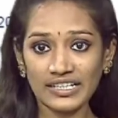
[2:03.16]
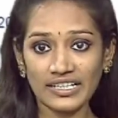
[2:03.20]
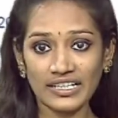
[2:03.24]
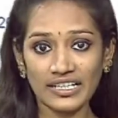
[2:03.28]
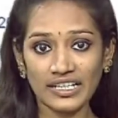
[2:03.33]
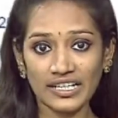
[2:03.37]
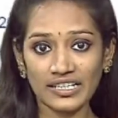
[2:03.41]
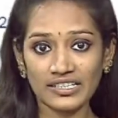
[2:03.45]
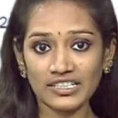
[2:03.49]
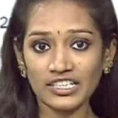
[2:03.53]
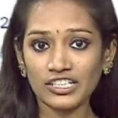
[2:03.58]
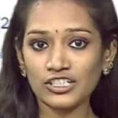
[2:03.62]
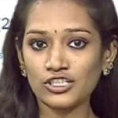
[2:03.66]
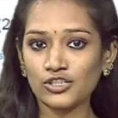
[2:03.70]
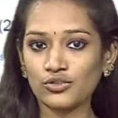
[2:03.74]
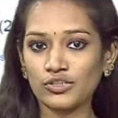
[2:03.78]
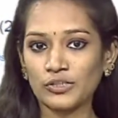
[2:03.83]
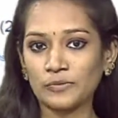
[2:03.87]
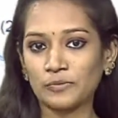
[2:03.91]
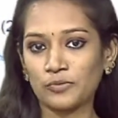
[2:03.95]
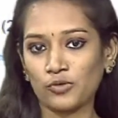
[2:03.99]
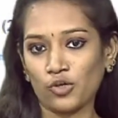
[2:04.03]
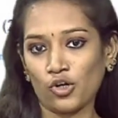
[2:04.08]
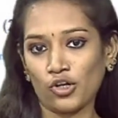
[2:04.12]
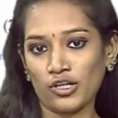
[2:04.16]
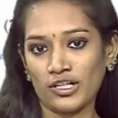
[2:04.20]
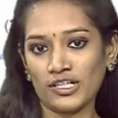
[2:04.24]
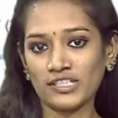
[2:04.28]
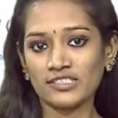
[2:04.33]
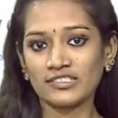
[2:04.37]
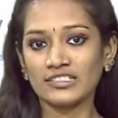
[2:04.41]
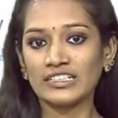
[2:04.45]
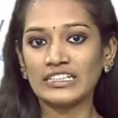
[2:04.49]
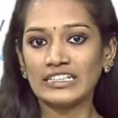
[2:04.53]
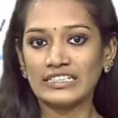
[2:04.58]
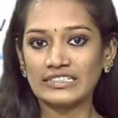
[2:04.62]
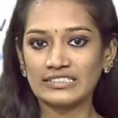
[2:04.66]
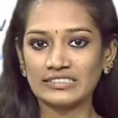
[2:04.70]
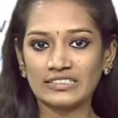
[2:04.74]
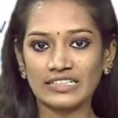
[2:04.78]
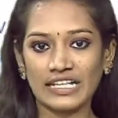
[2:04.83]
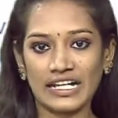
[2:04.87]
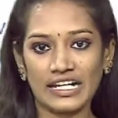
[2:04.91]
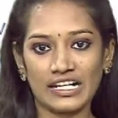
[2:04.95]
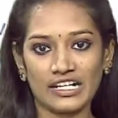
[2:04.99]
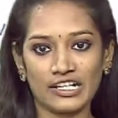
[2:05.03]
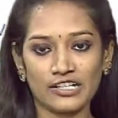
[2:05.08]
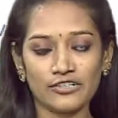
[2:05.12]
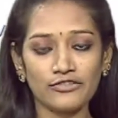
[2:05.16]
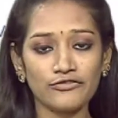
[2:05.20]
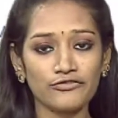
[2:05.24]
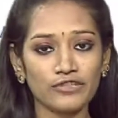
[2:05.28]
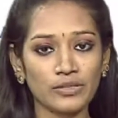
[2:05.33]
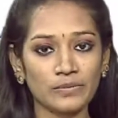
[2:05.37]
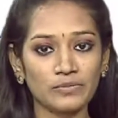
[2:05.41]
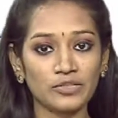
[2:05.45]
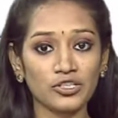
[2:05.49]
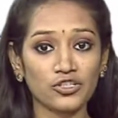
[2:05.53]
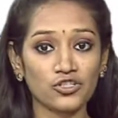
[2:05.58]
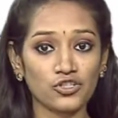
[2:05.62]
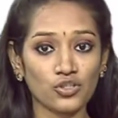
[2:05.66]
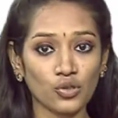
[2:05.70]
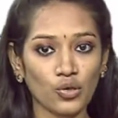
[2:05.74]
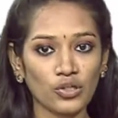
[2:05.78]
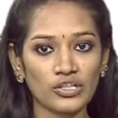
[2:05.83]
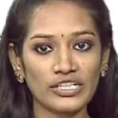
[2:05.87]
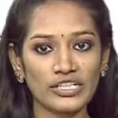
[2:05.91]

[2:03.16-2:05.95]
related to the products is taken from the store